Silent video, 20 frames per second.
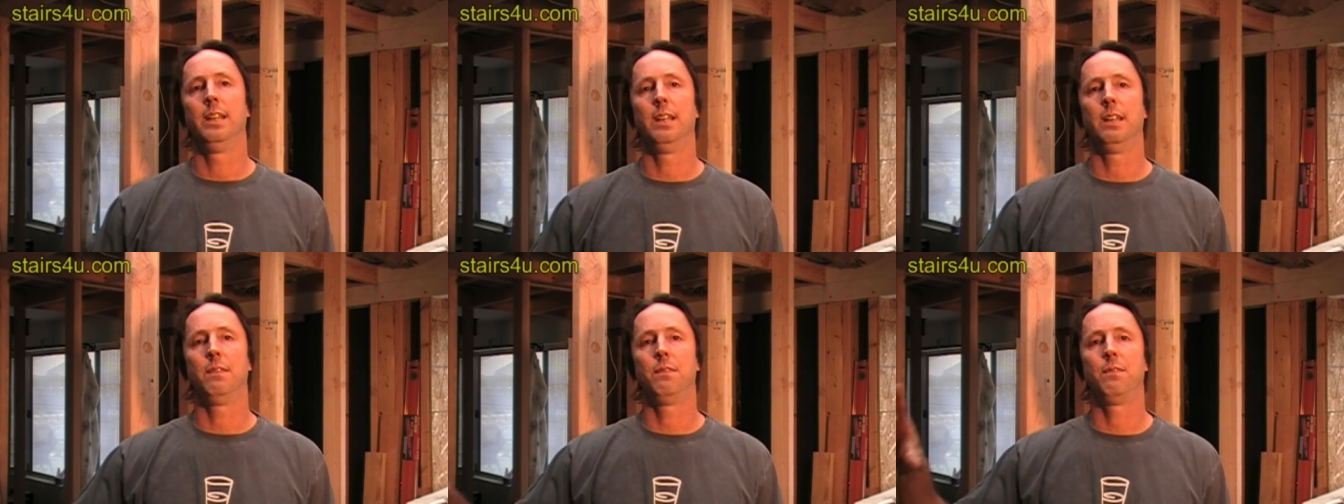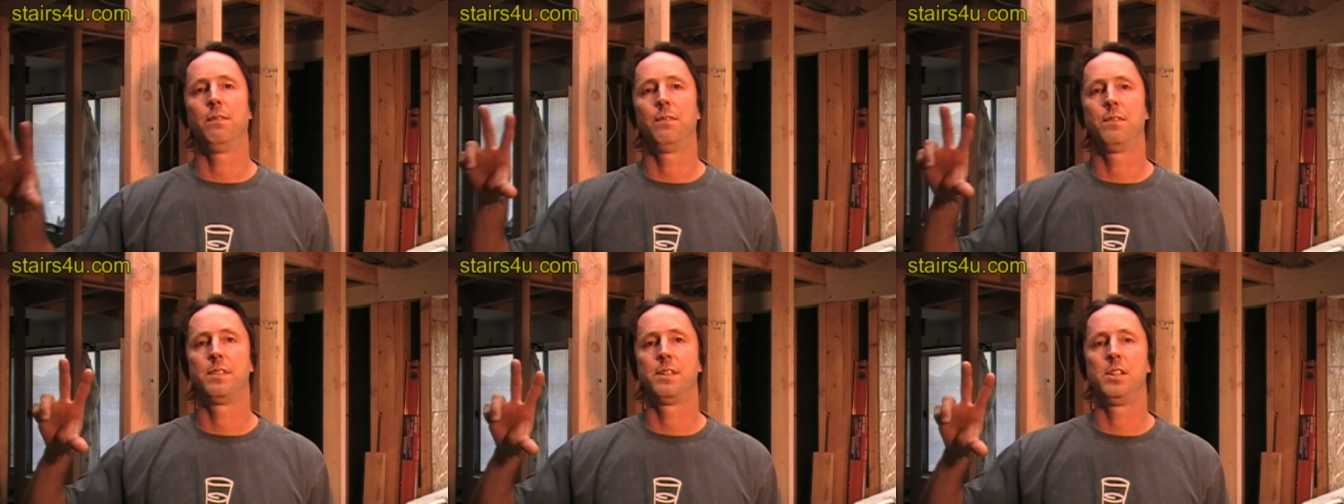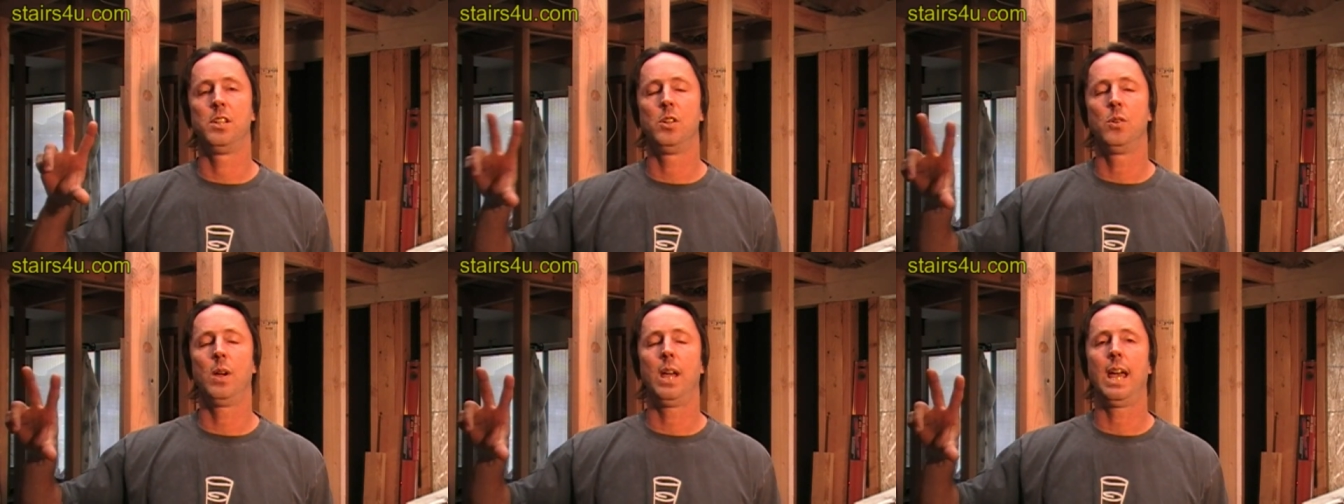If
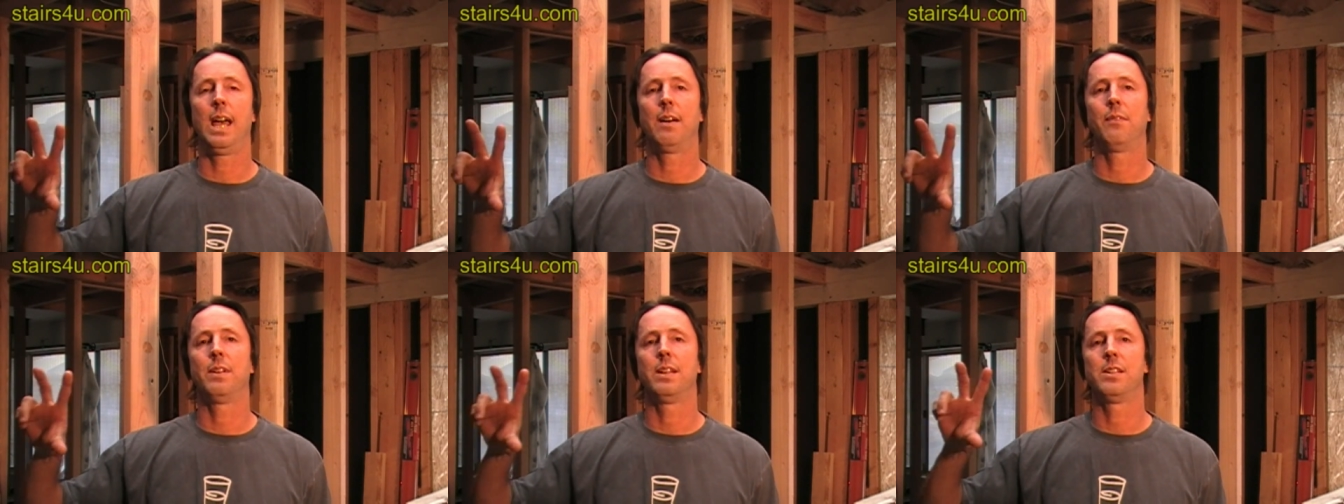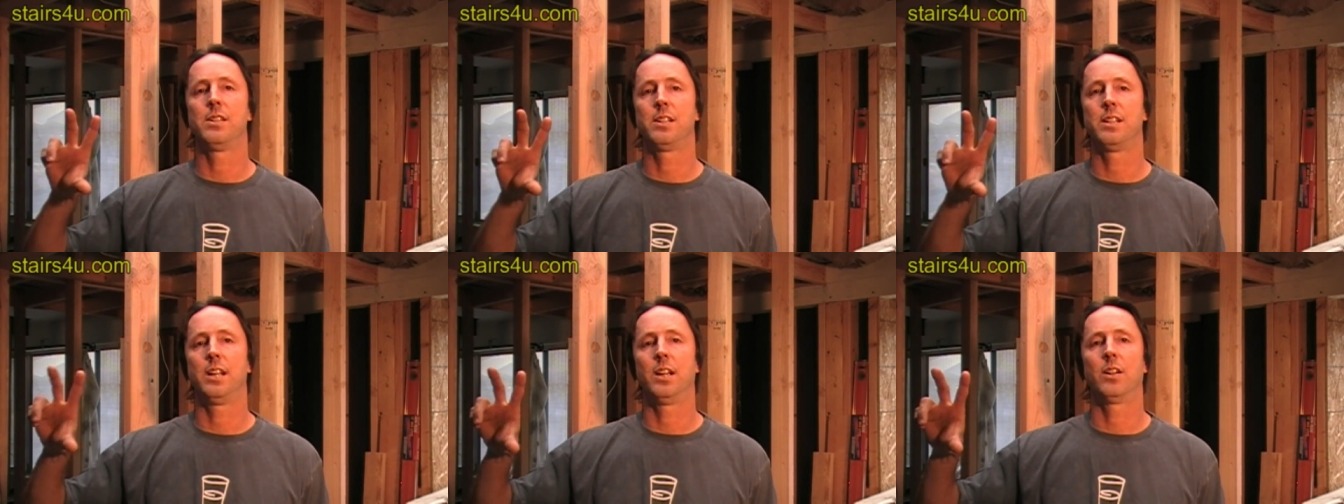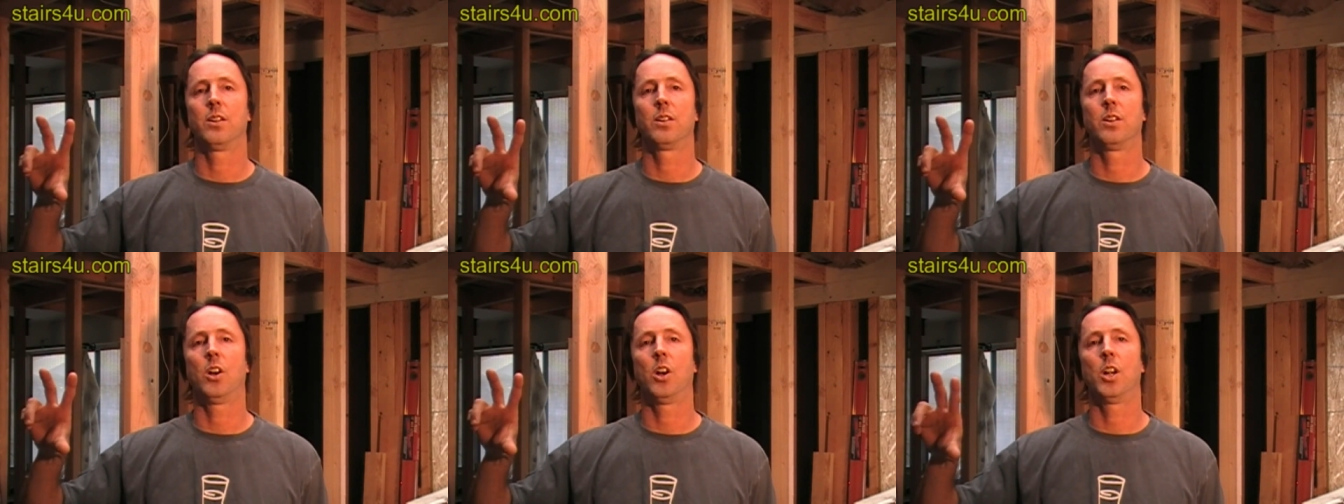you have a
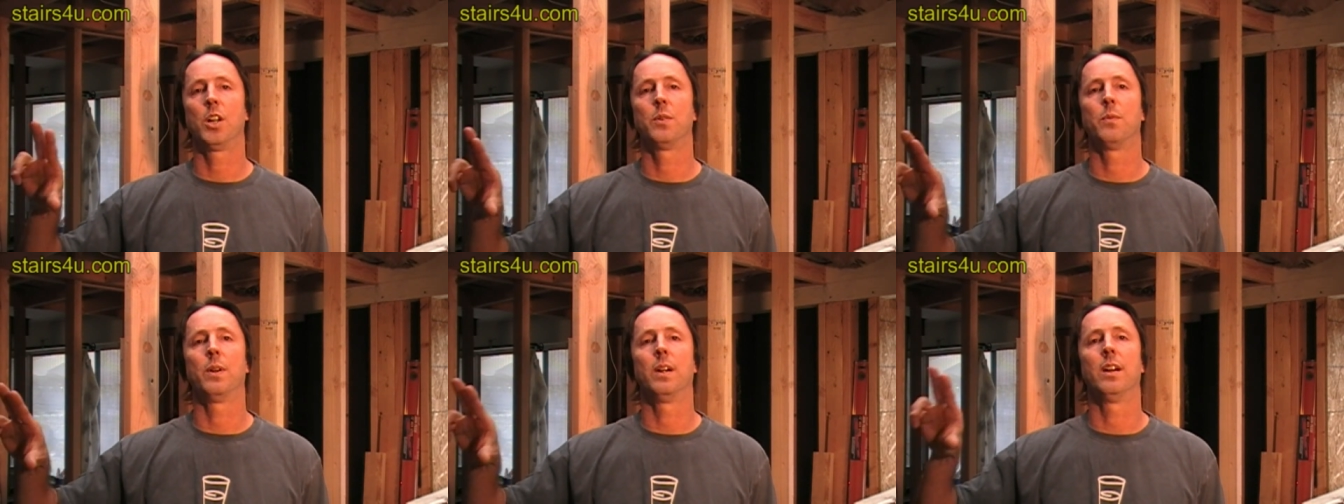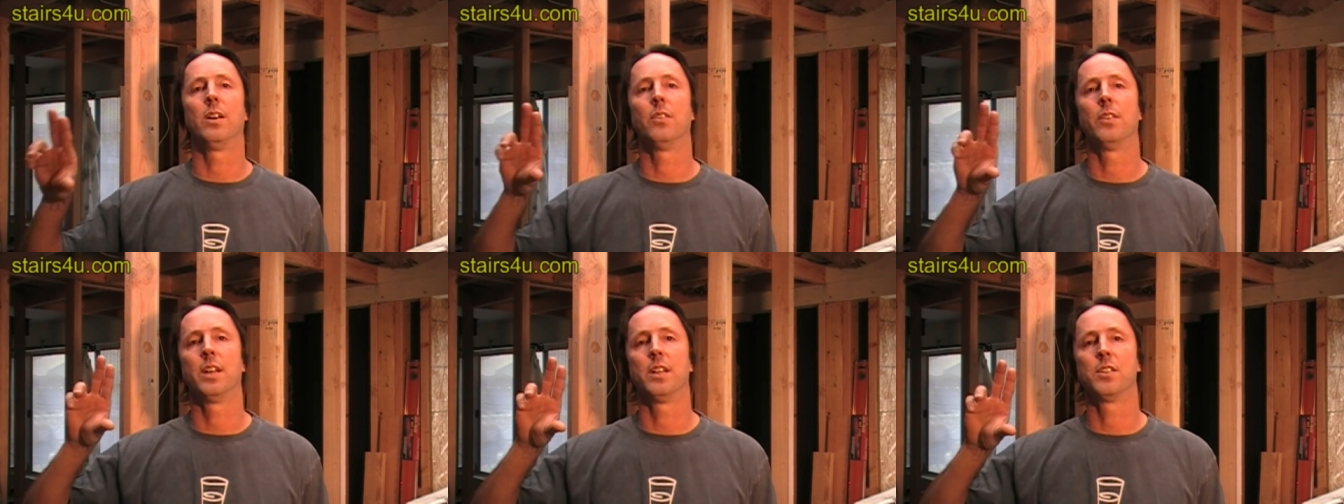stair guardrail